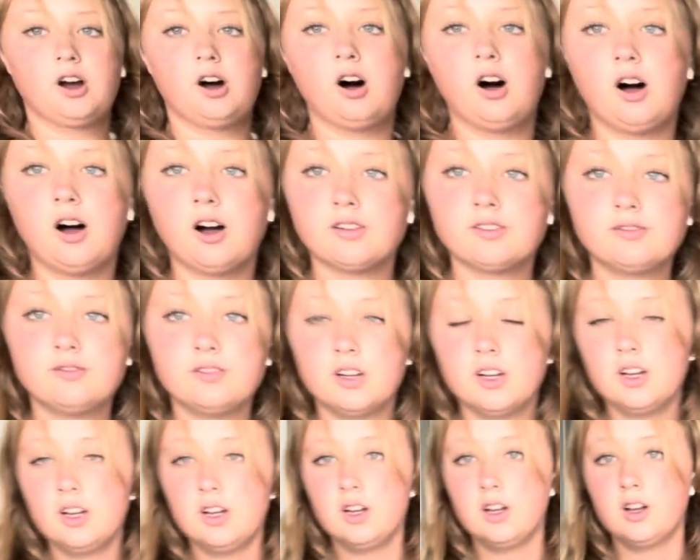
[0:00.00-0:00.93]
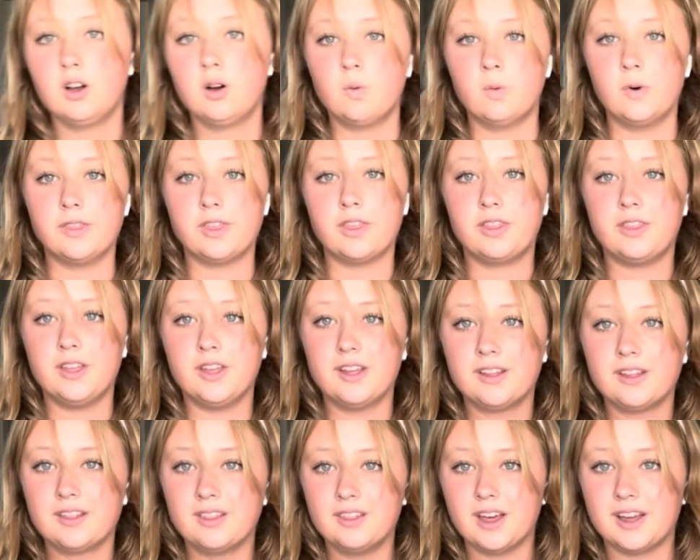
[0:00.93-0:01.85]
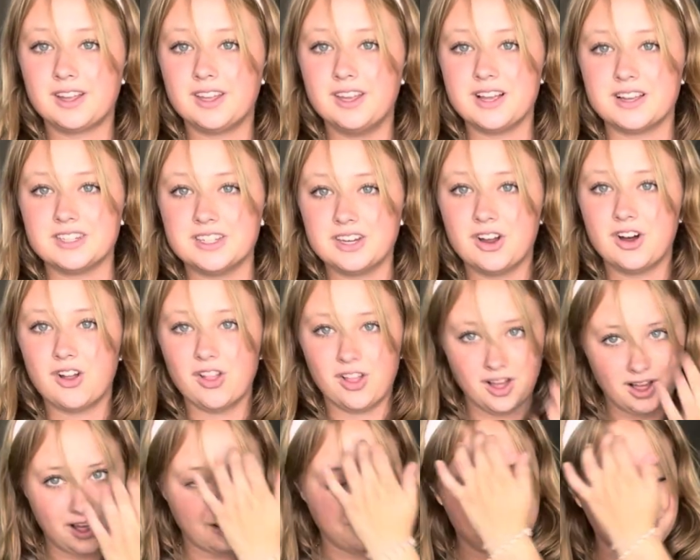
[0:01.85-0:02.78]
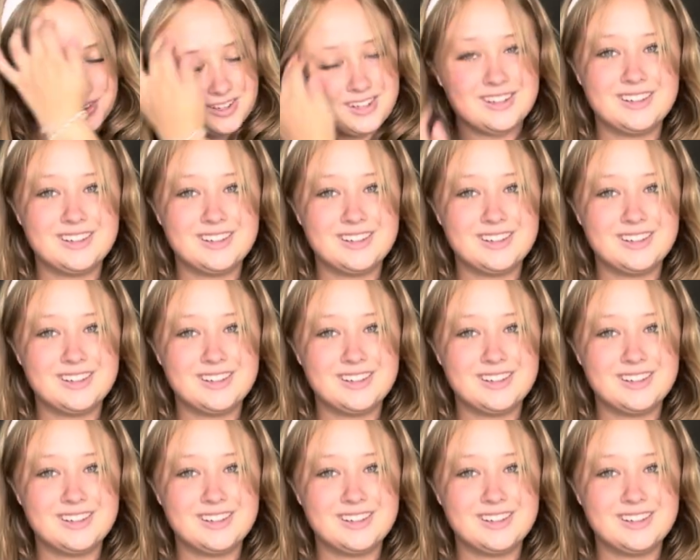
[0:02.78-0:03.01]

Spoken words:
off with the thing that kicked it all off.